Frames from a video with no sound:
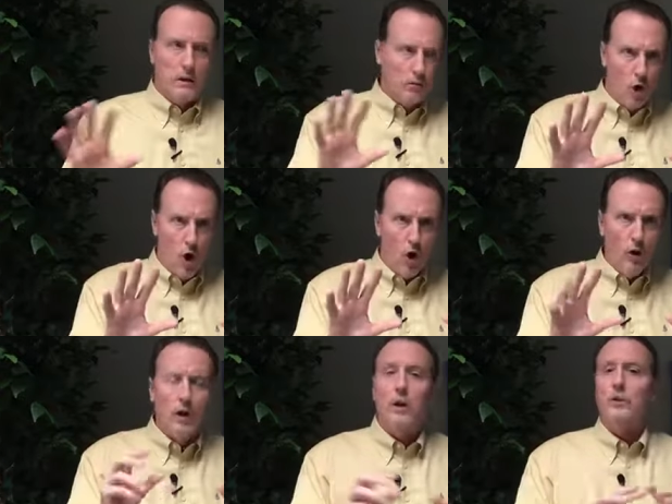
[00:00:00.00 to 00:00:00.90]
Wrong.
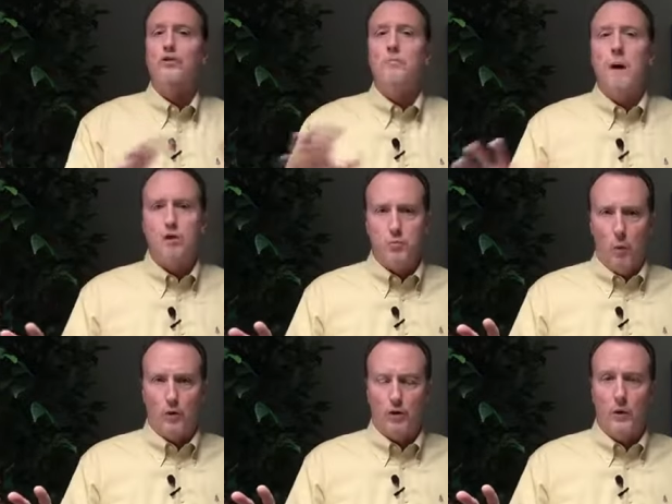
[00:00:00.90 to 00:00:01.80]
There's much
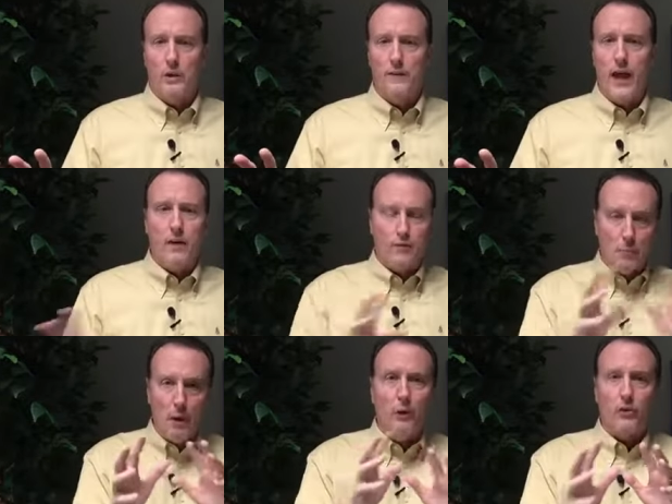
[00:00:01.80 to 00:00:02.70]
more to it than that for
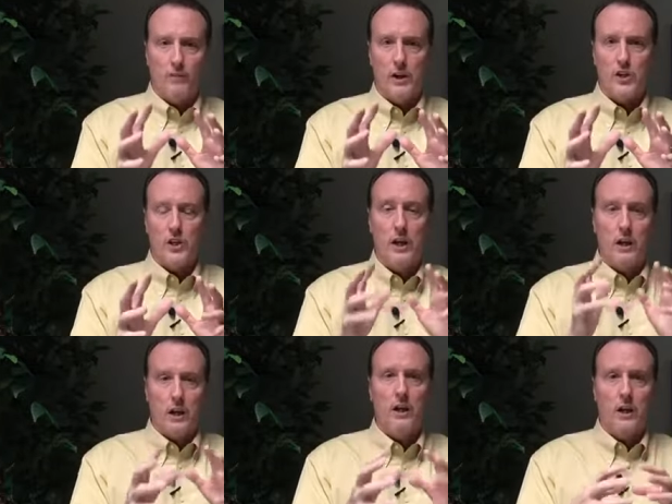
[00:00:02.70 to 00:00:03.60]
both of us in,
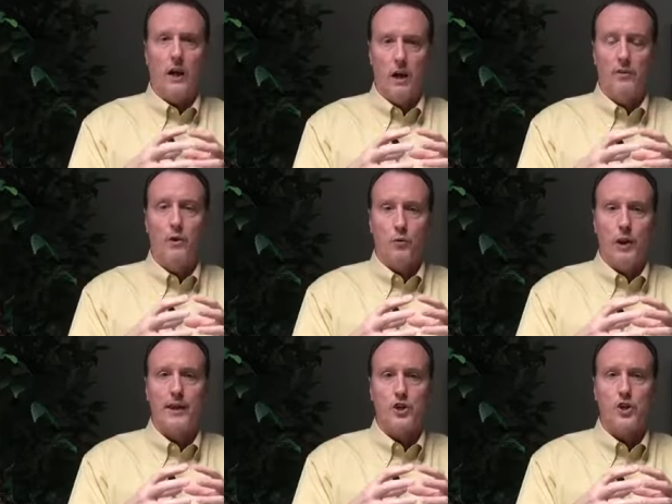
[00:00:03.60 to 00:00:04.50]
in a covenant
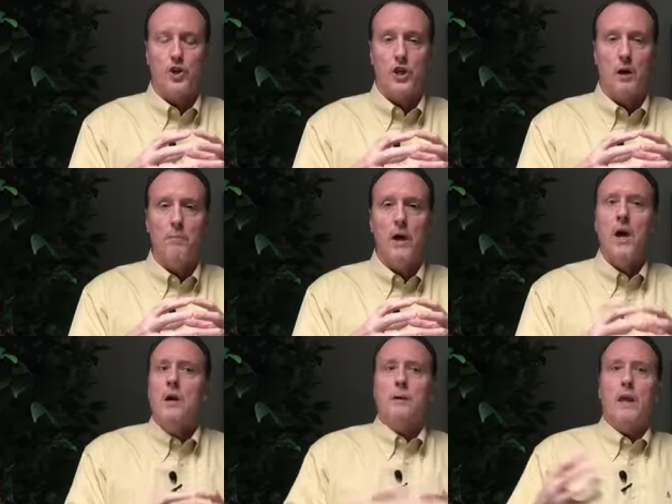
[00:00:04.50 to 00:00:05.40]
relationship.
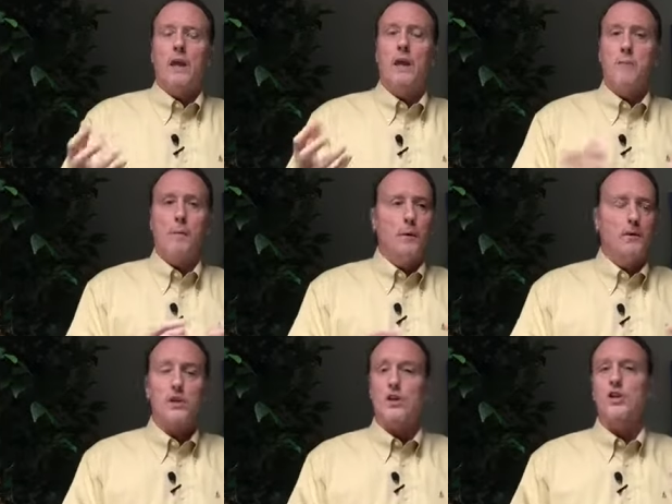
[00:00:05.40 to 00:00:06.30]
But they came up with
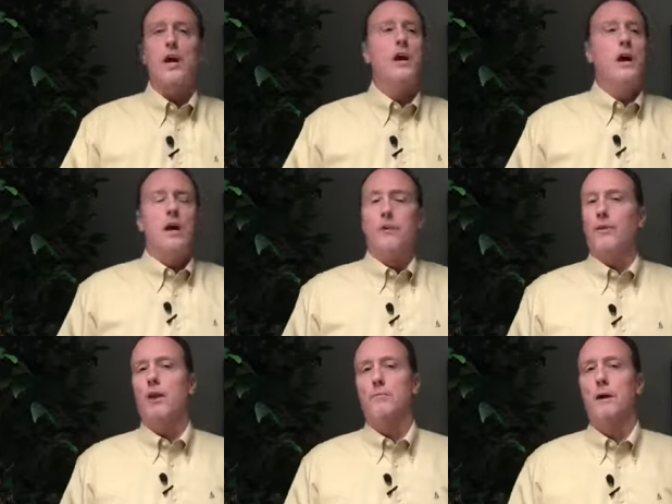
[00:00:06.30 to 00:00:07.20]
this to say, if
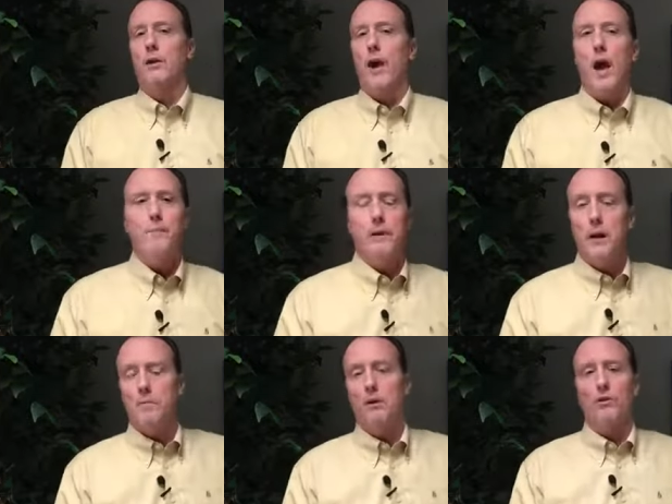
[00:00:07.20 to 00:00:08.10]
they don't make you happy, they
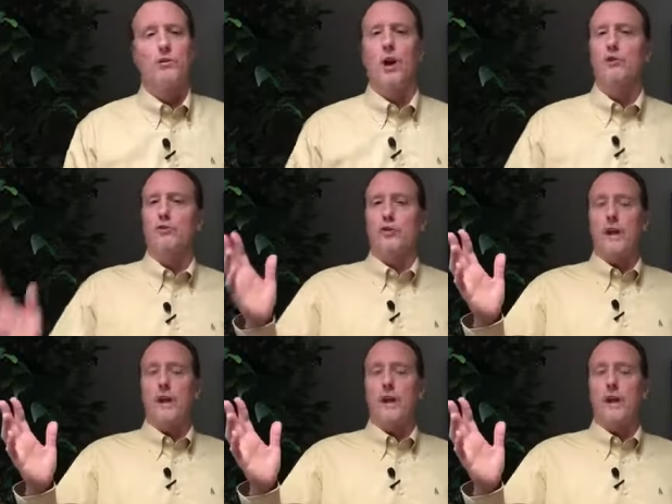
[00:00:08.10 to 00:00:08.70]
burn your toast.